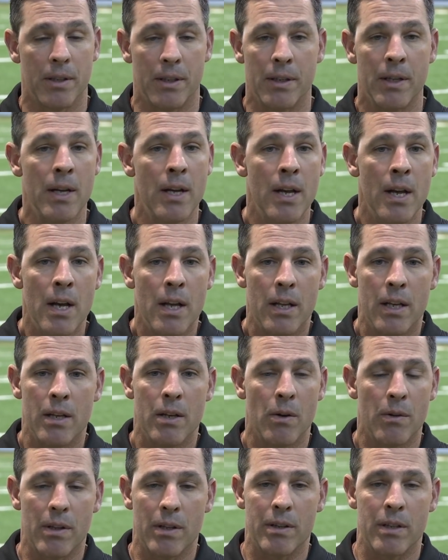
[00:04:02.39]
And you
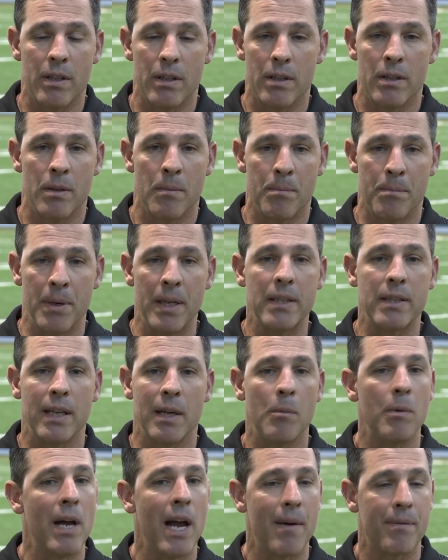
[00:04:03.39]
know, the big
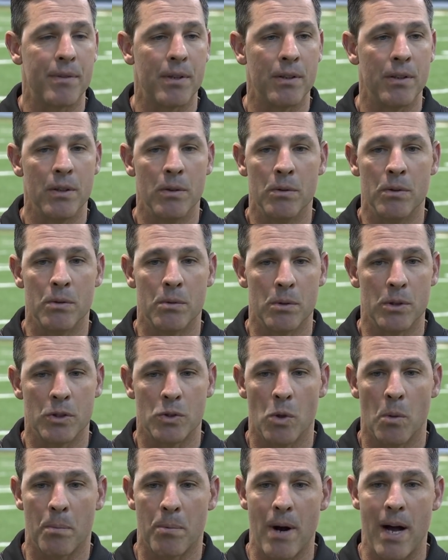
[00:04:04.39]
thing we have to do through this
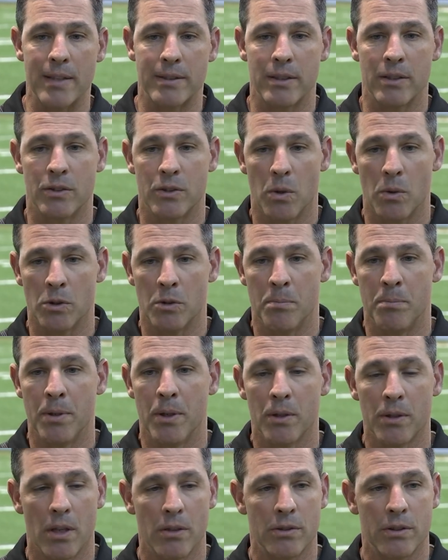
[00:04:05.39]
whole process, though, is
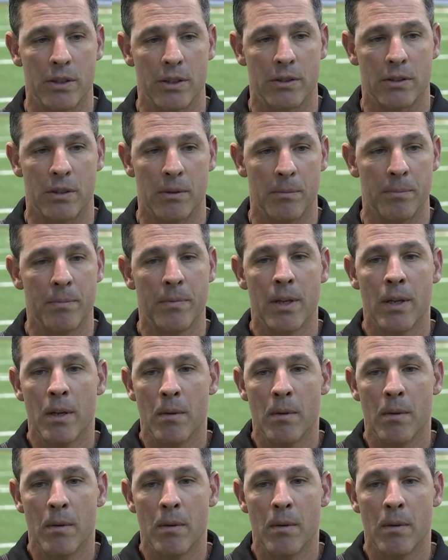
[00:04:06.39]
build our system,